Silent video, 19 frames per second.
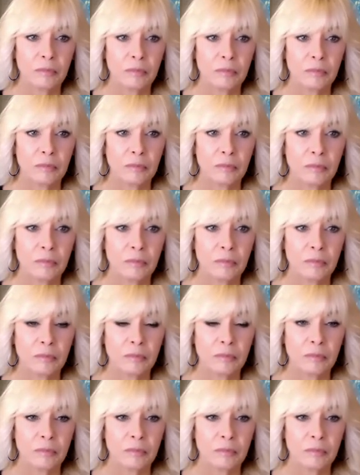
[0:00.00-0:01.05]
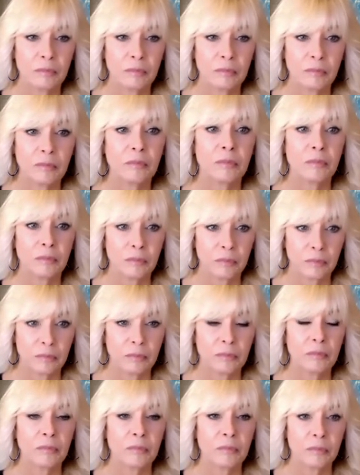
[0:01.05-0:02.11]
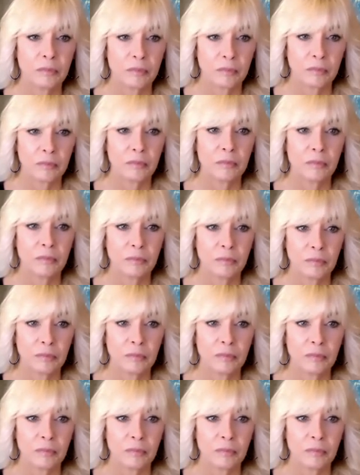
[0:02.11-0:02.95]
This person isn't speaking.